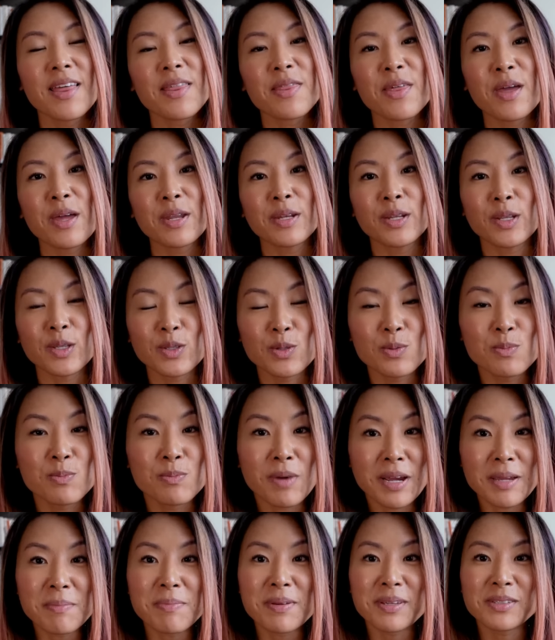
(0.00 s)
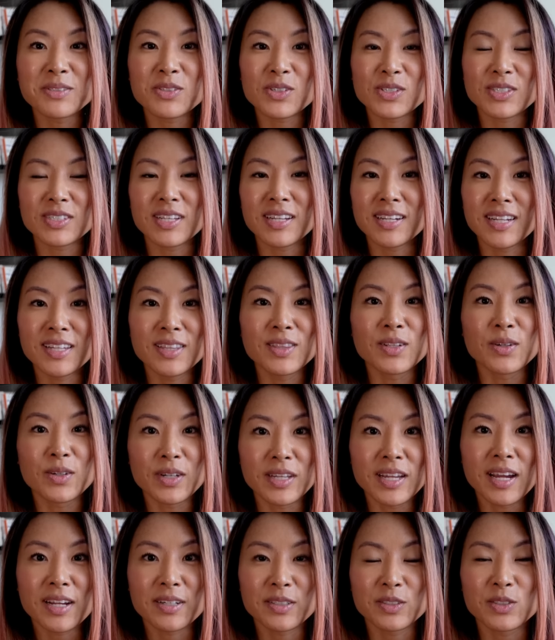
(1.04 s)
then you might be interested in
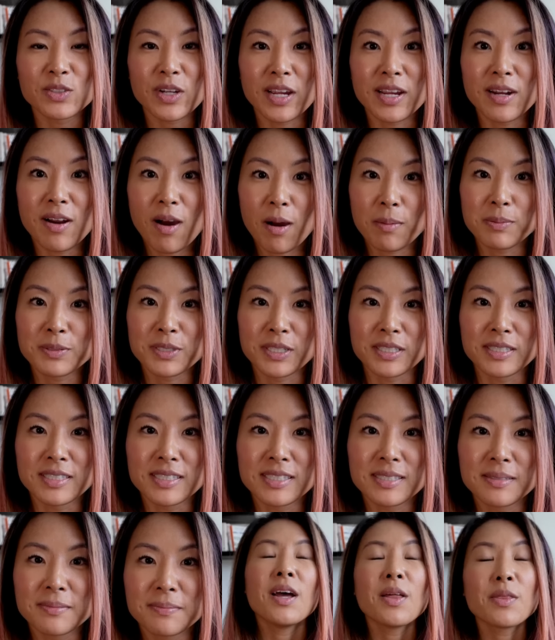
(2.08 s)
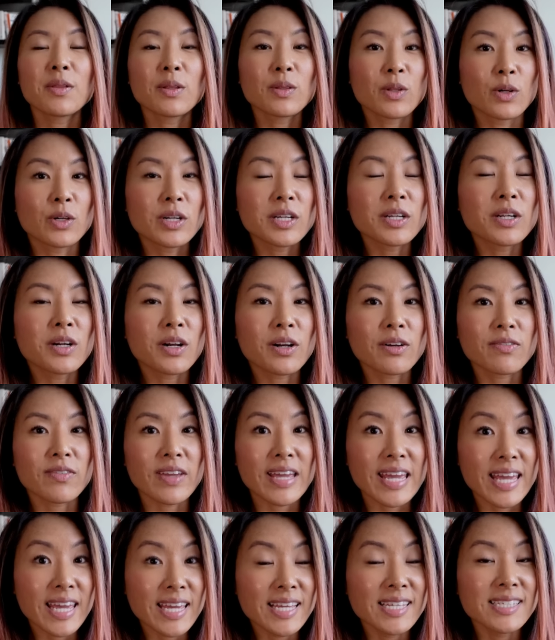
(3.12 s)
learning how to trade options. The learning curve
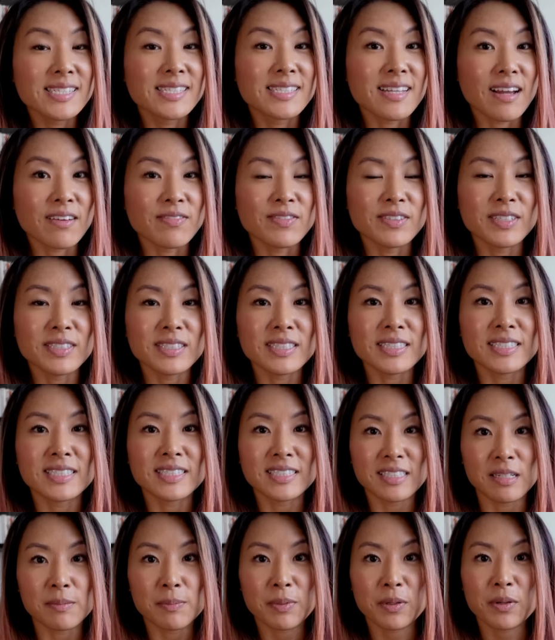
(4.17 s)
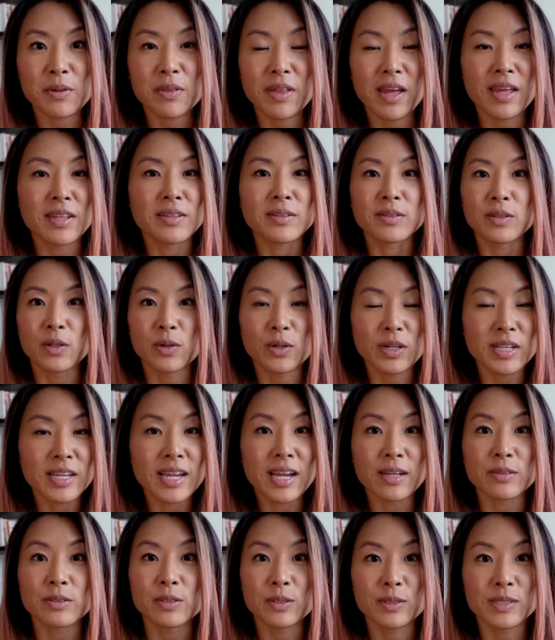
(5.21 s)
is definitely steeper than learning
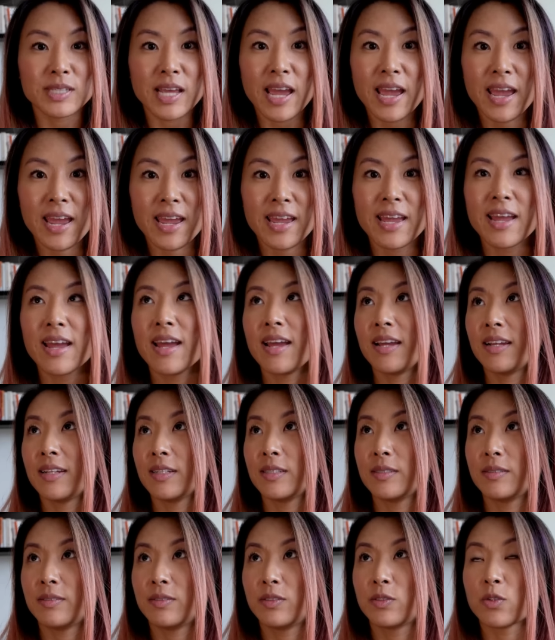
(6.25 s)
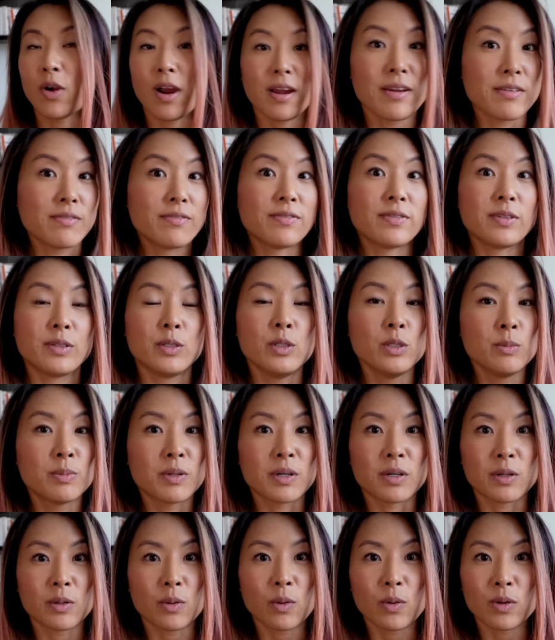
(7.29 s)
how to, say, drive
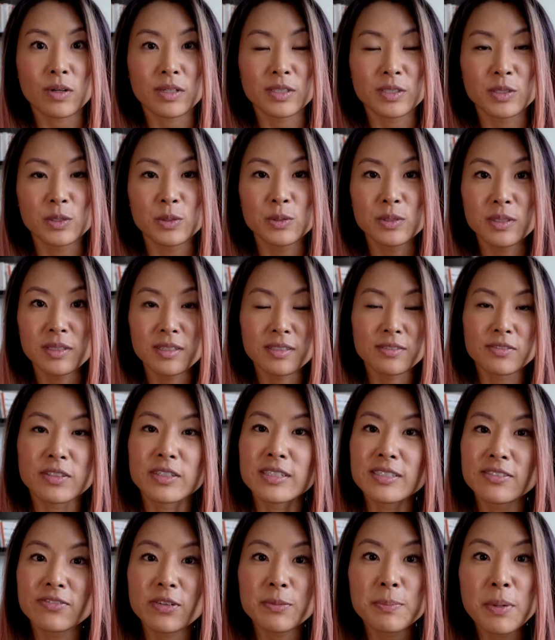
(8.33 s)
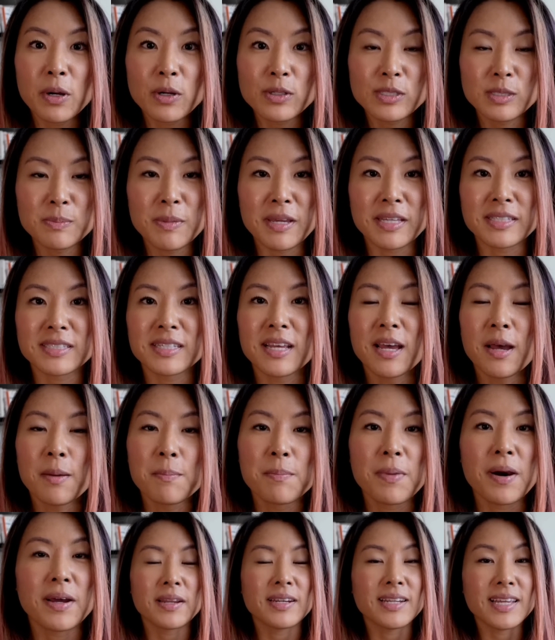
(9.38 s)
Uber or do deliveries for Postmates,
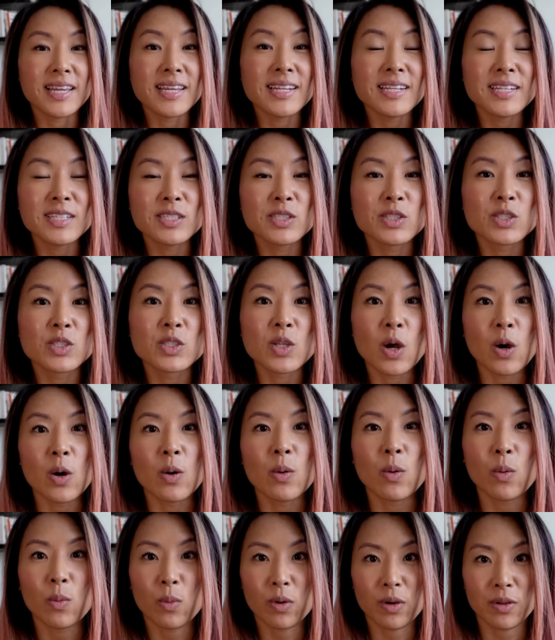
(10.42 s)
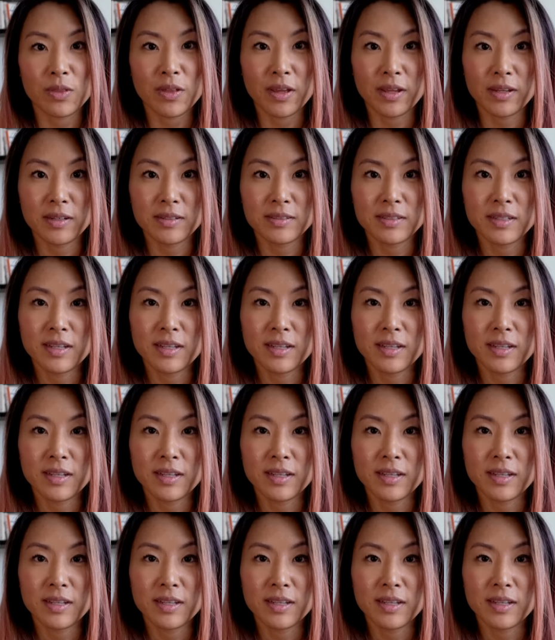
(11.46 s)
but it is so worth it.